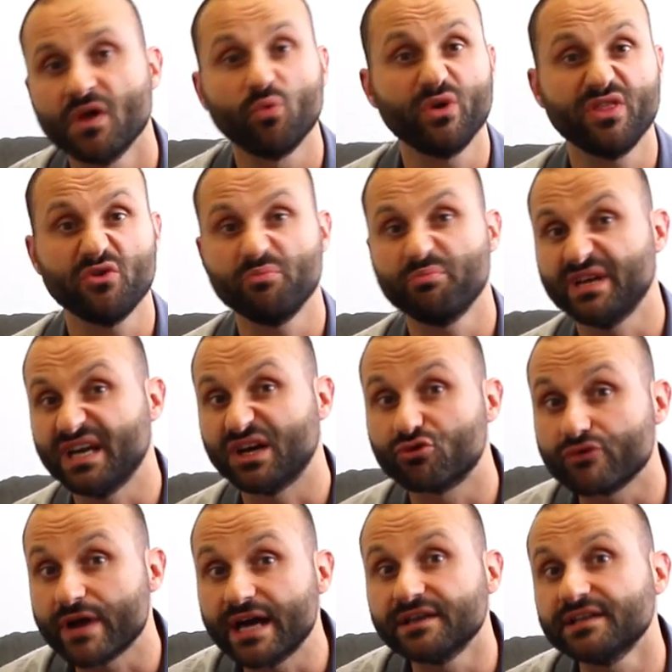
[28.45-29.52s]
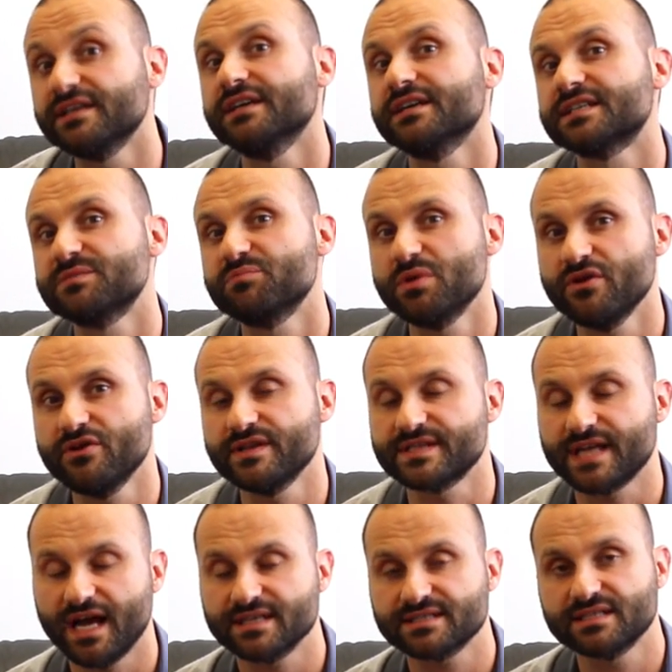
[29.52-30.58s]
whether it be a grounding
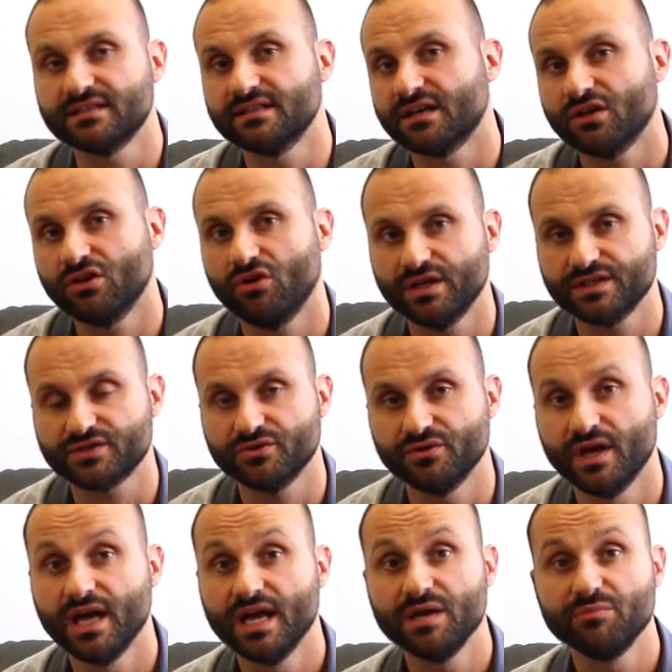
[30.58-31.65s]
experience, asking the client to